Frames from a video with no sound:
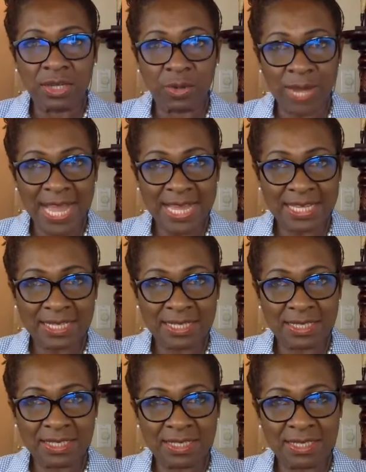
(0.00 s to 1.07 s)
crack
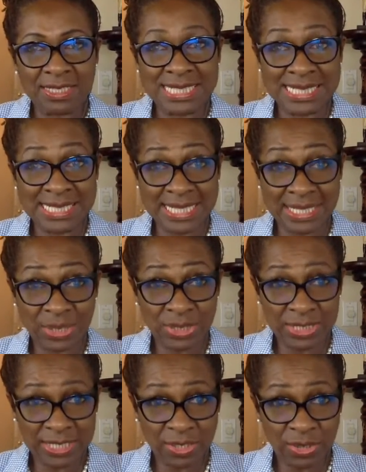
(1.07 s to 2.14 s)
is
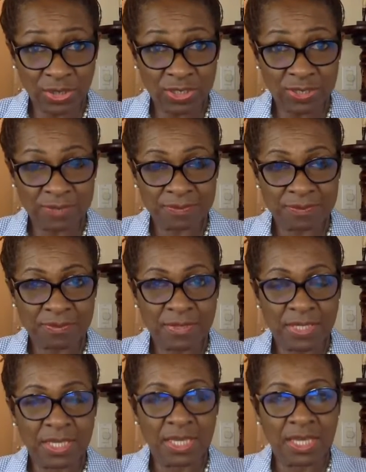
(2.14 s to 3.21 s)
illegal
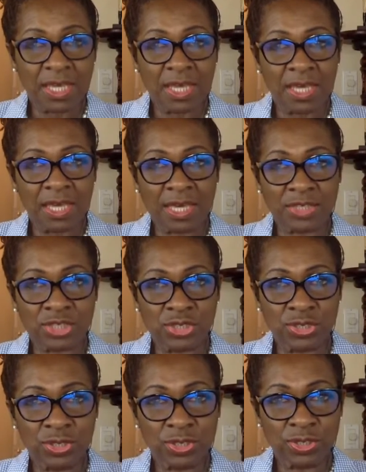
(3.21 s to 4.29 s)
and
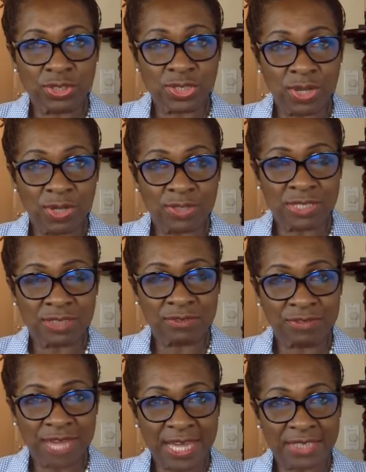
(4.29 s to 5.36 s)
sugar, salt, and
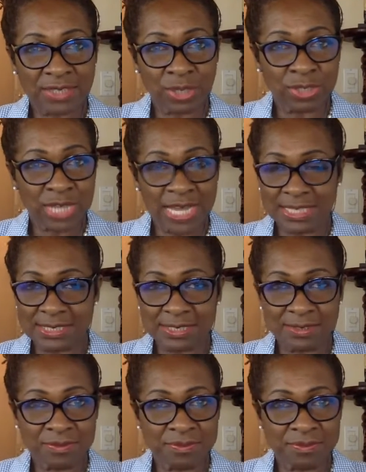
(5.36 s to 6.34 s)
fat are not,